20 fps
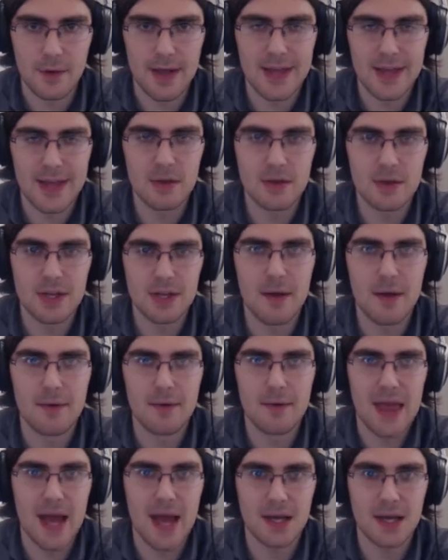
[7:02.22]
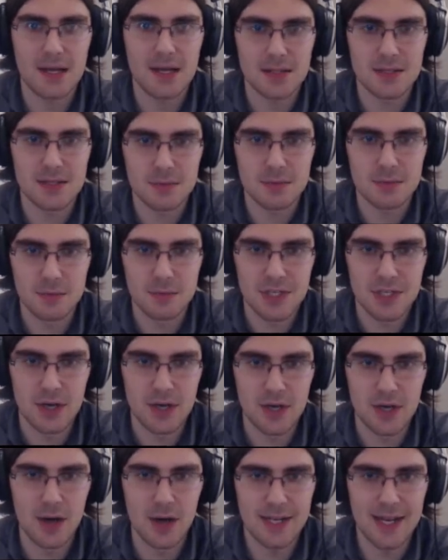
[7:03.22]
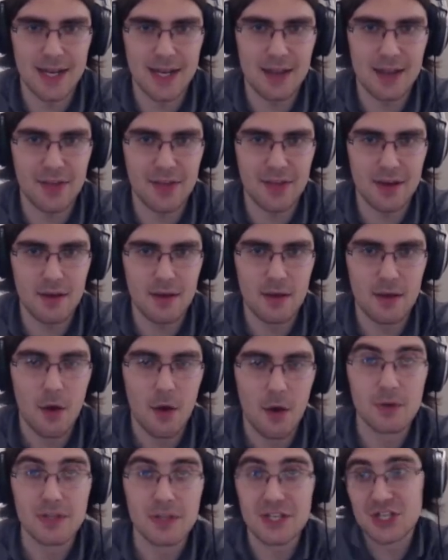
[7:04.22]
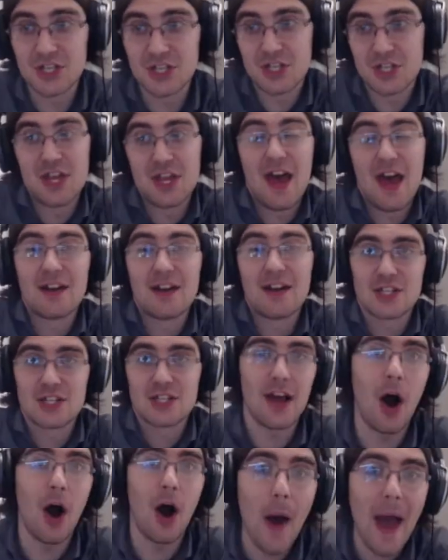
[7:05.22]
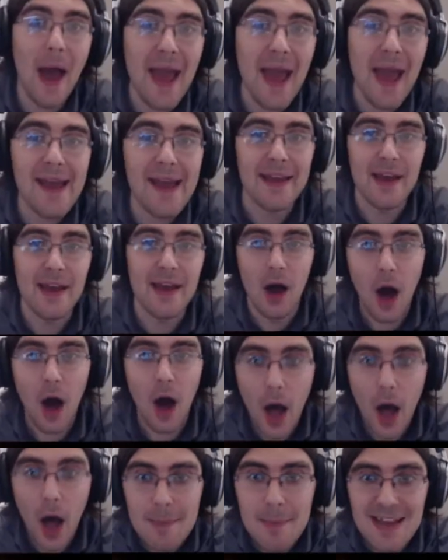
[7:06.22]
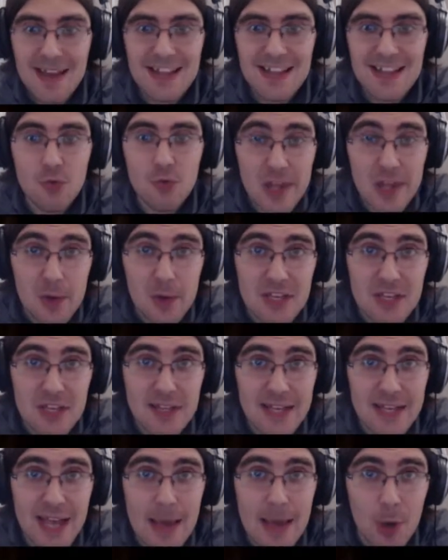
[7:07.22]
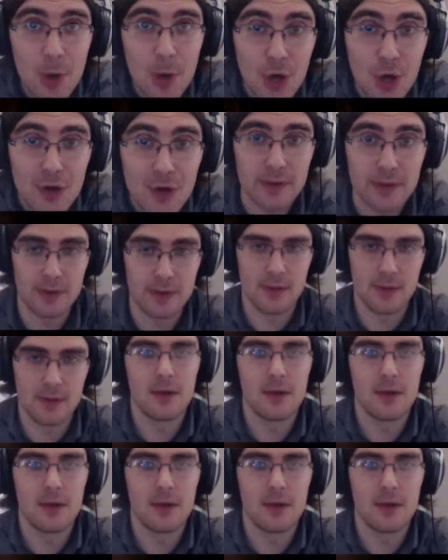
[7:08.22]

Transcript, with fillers: so I killed the guy with an axe. Was he guarding anything? Or was he just there, just like, oh hey, I'm here to greet you into the neighborhood.